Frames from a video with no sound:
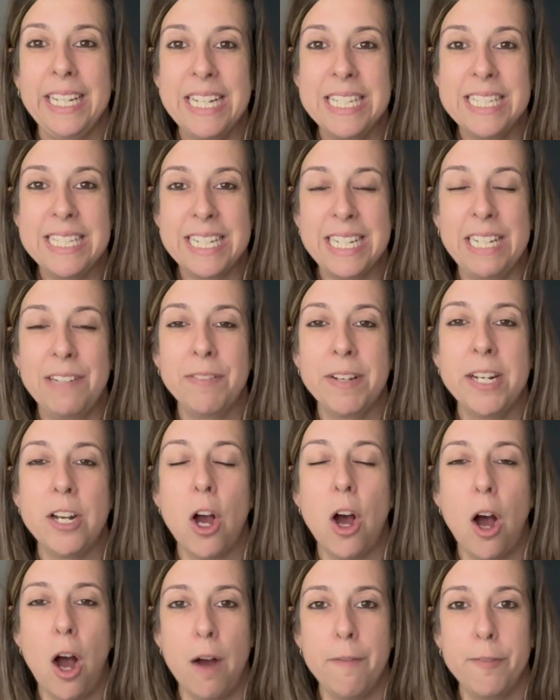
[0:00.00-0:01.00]
is even
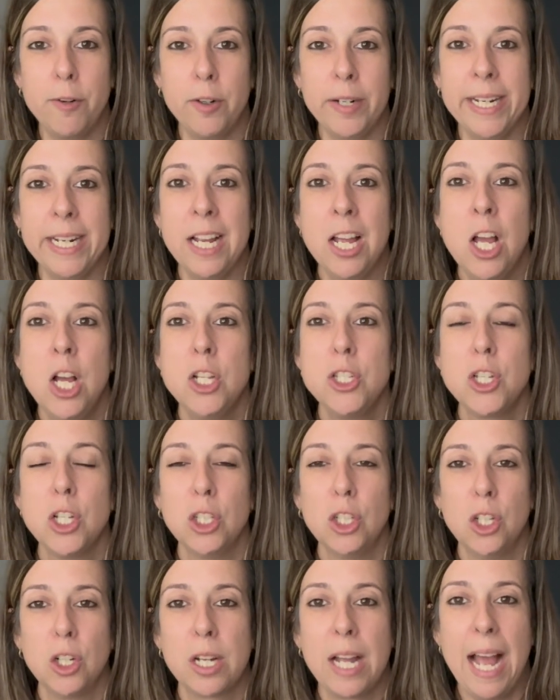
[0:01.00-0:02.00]
offering to
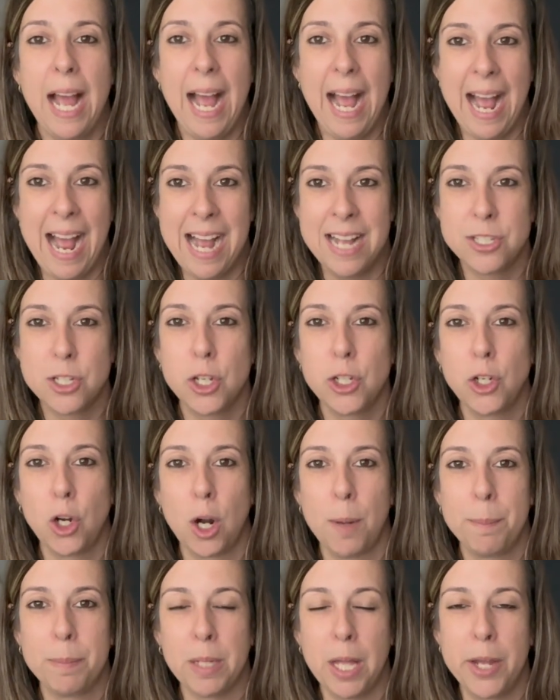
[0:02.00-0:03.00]
look at
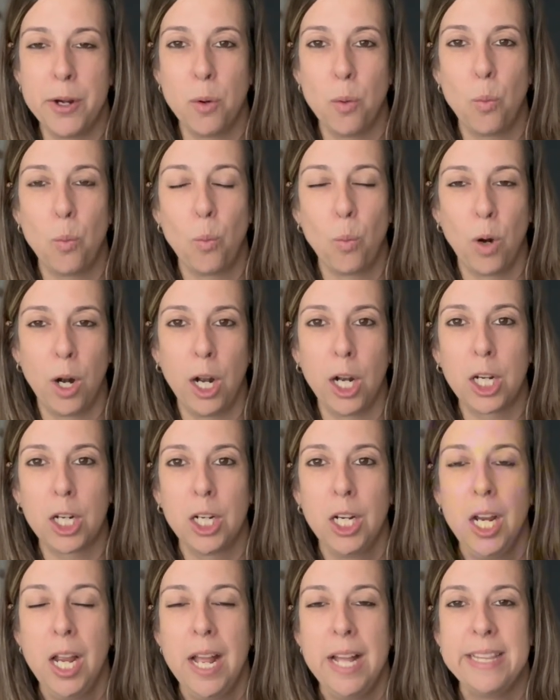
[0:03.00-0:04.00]
your blood work
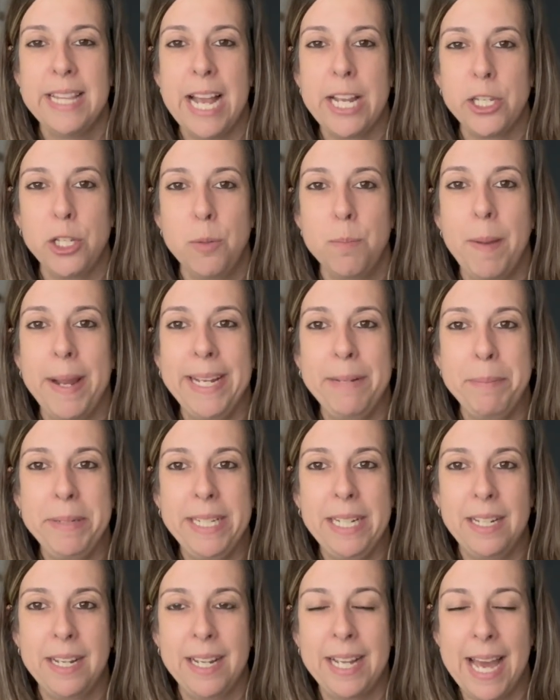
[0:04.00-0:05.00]
that you may
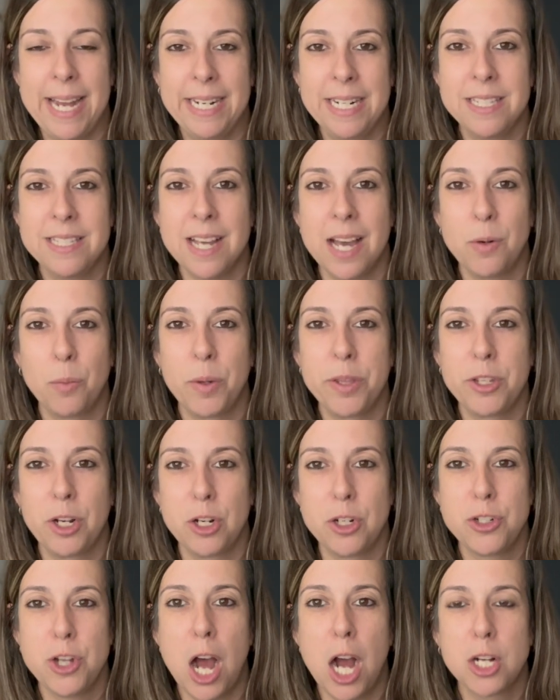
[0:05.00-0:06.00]
be getting done with
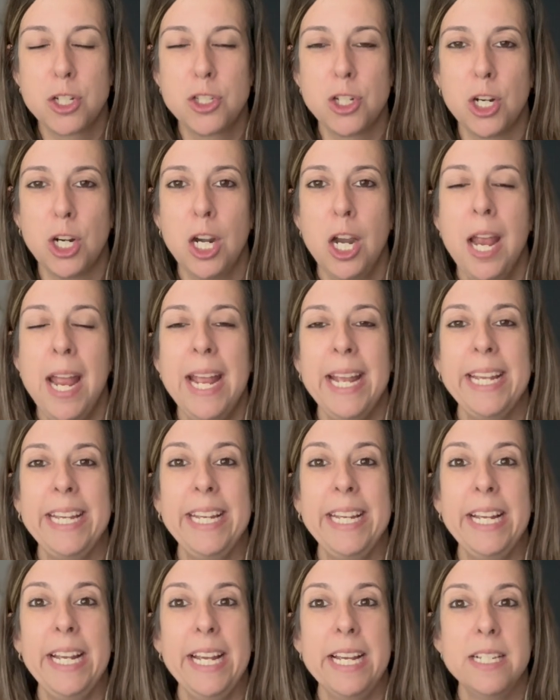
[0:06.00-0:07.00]
your doctor.
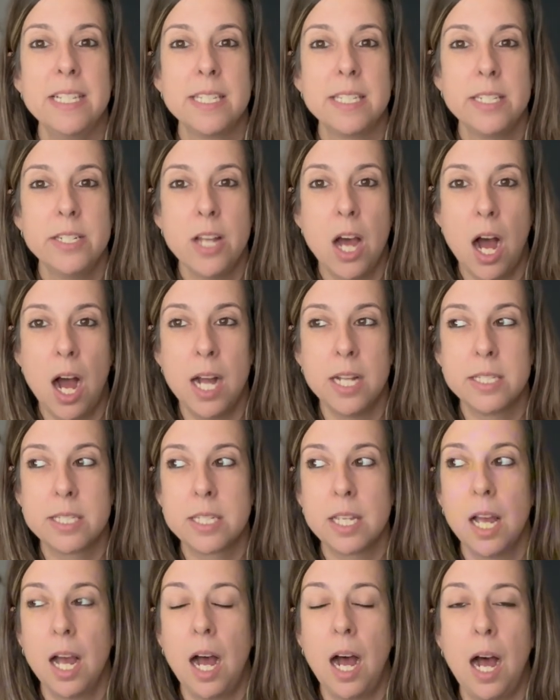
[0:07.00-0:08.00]
He is not
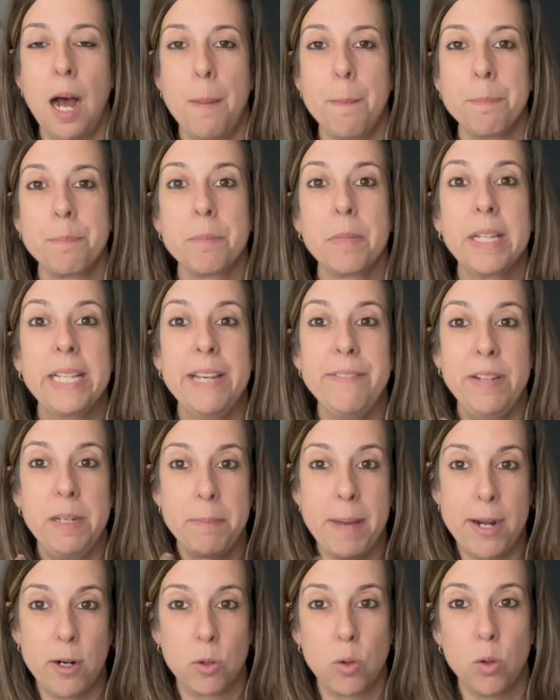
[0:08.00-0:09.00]
giving
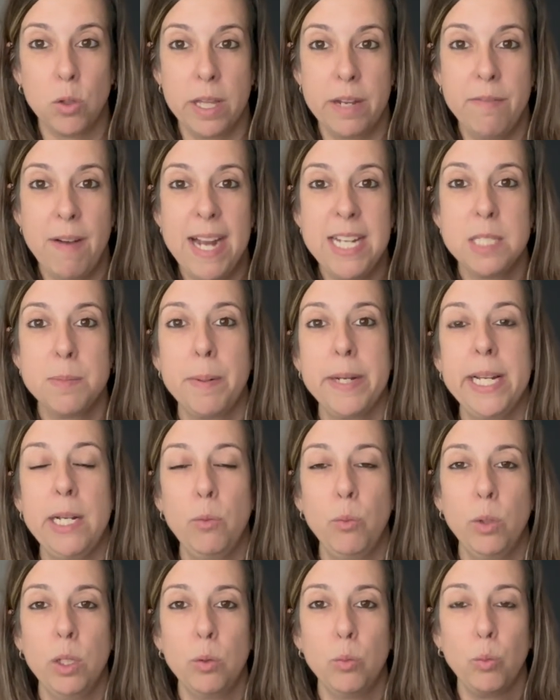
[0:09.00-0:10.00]
medical advice, but he
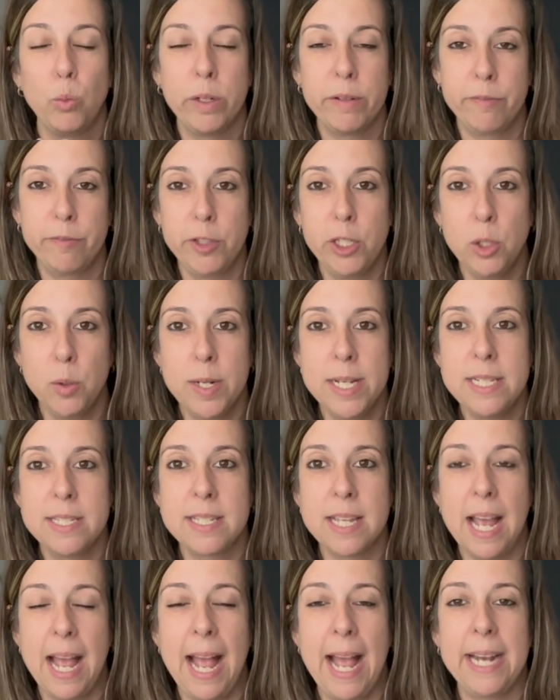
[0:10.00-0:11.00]
will review it
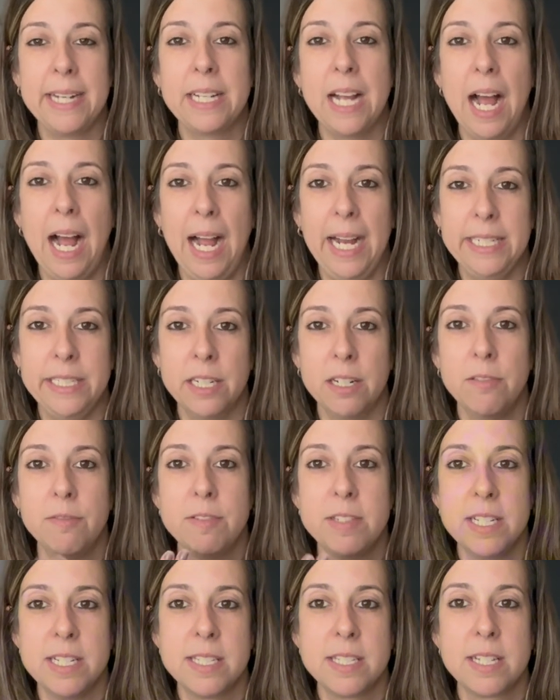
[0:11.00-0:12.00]
and kind
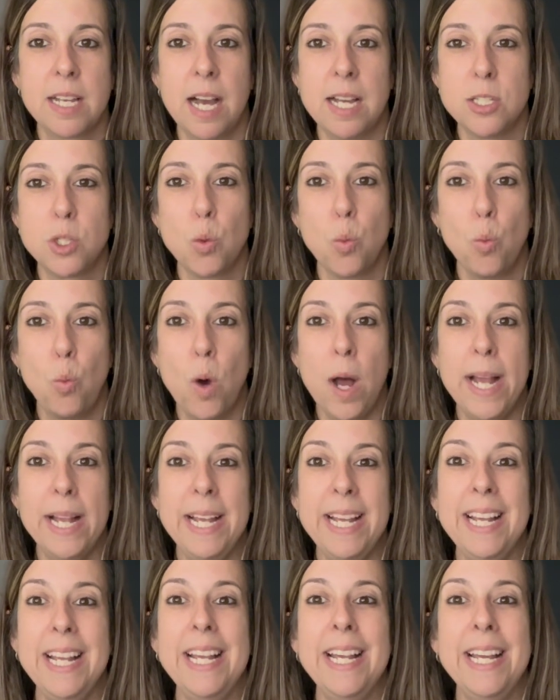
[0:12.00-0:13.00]
of discuss what
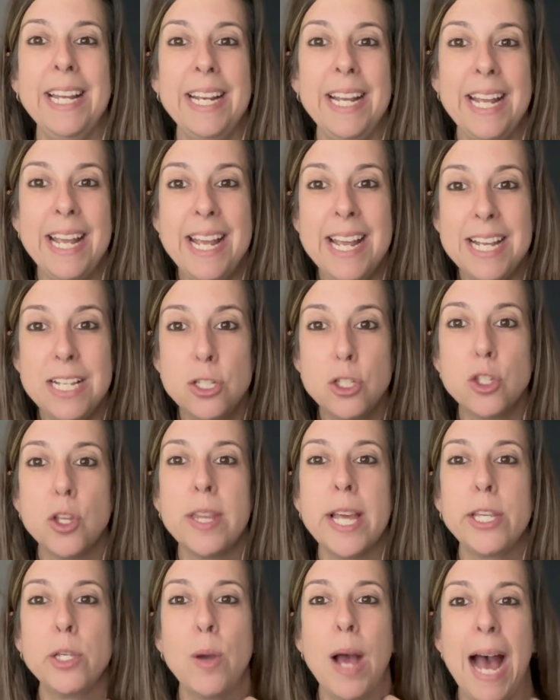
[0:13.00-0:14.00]
it is so
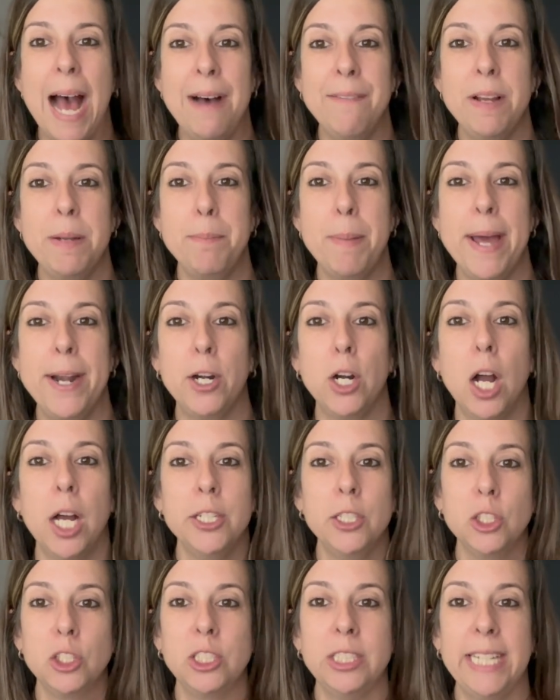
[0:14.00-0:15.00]
that you have a better
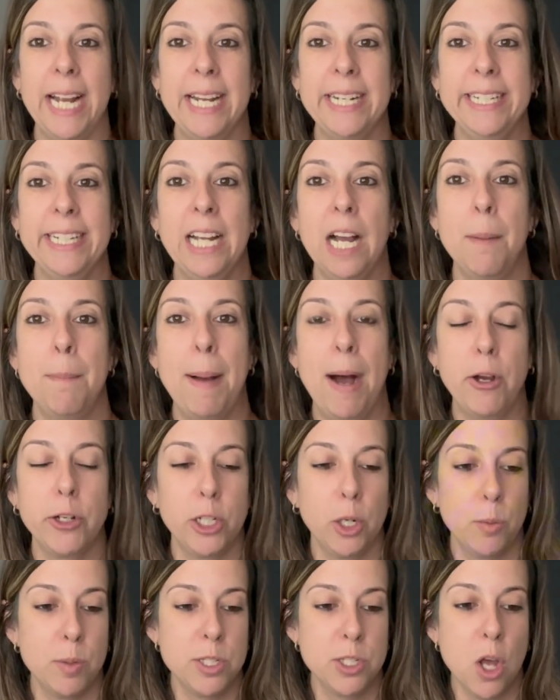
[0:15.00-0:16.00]
understanding about
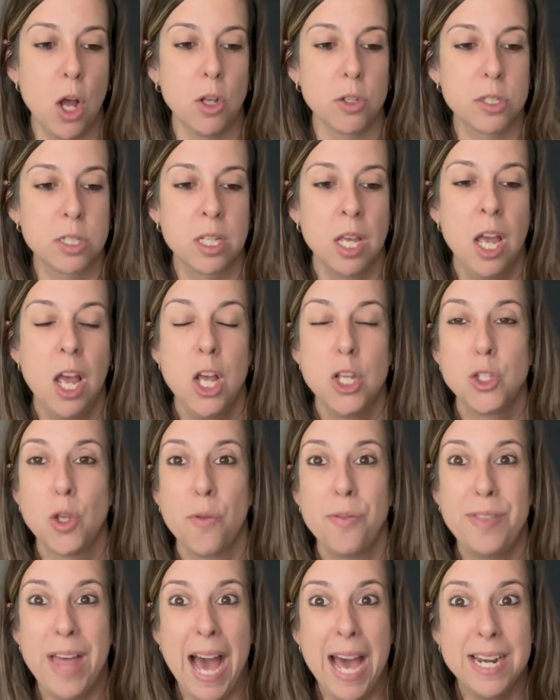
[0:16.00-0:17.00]
your results.
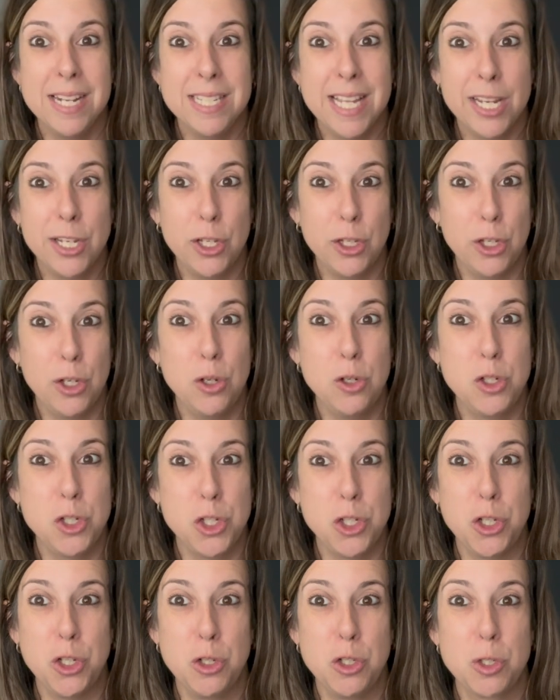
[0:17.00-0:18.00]
So that is a
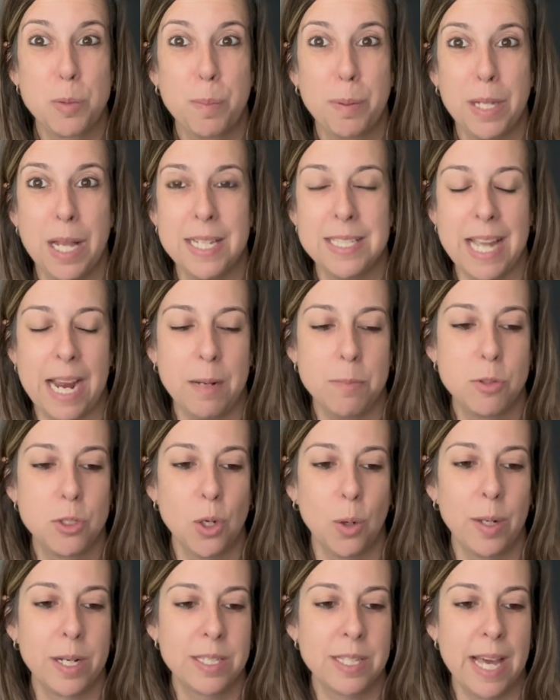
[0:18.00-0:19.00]
huge, huge plus. I am
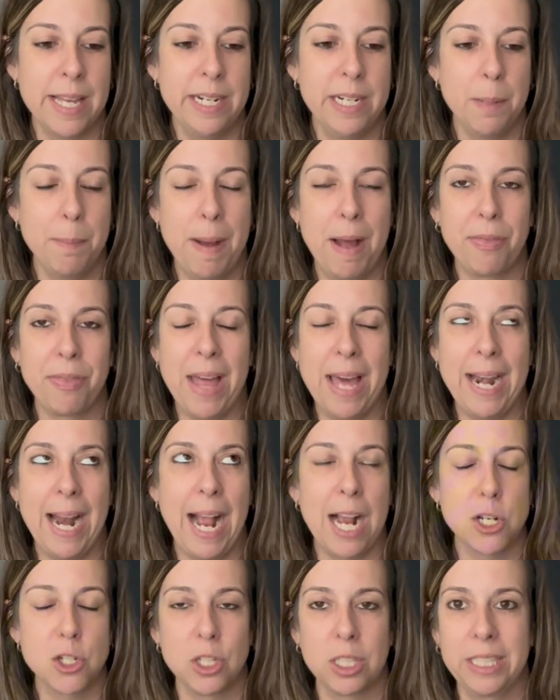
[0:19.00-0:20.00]
so excited about that. I
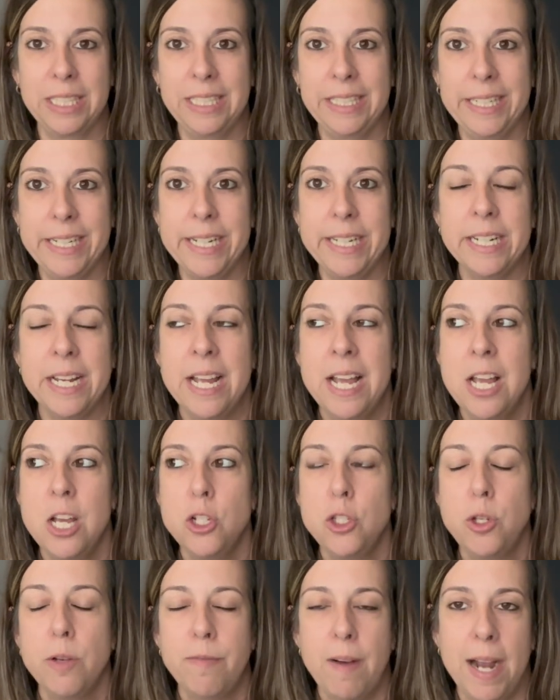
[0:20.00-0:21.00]
actually need
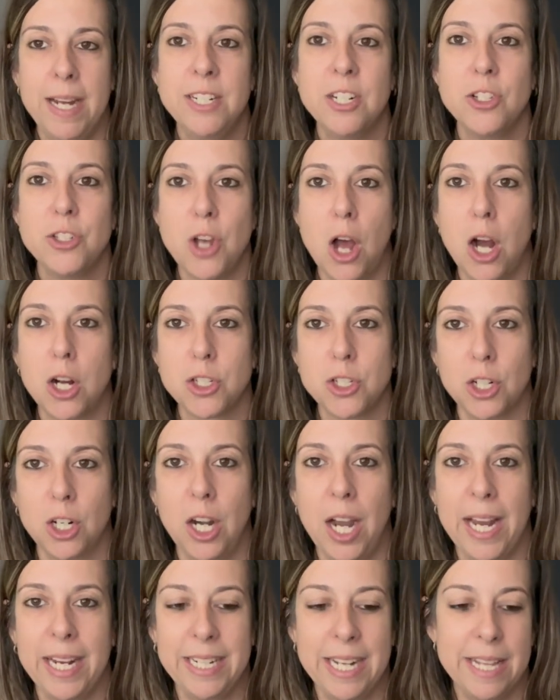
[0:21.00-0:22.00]
to find a
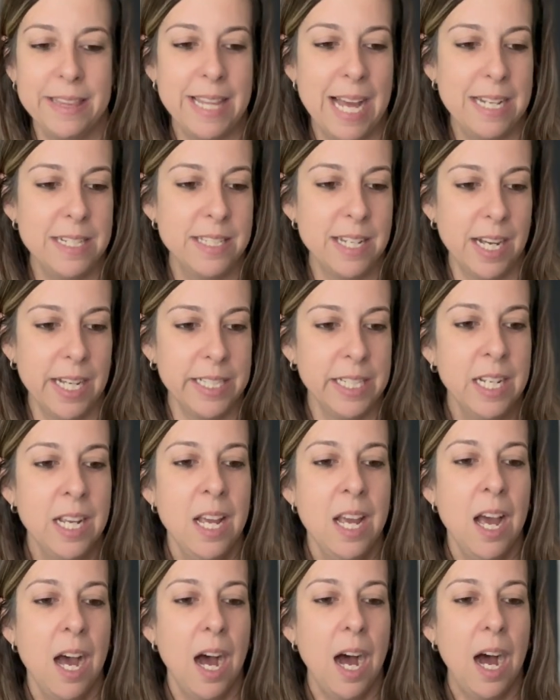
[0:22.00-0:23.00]
doctor and get that done.
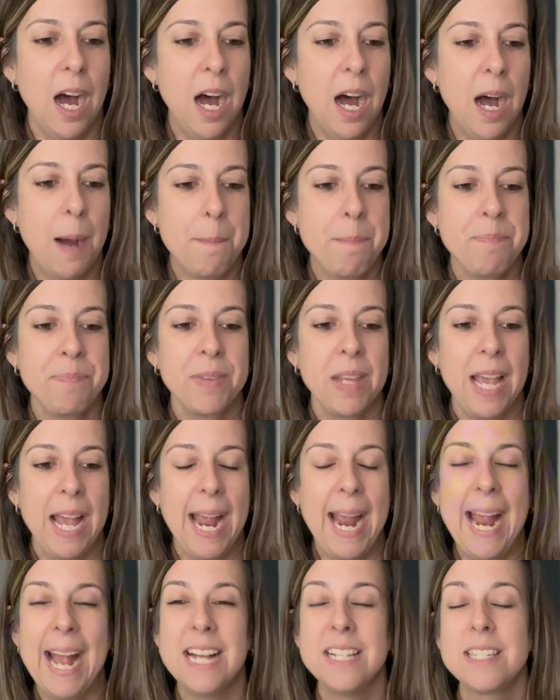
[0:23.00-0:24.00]

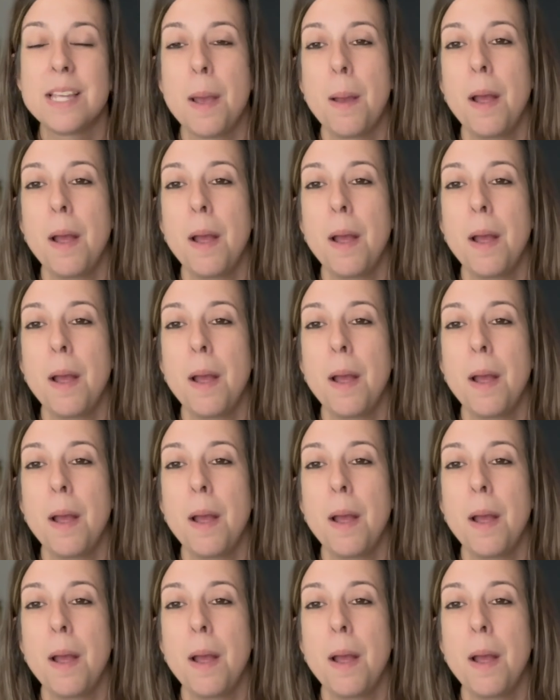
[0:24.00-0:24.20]
And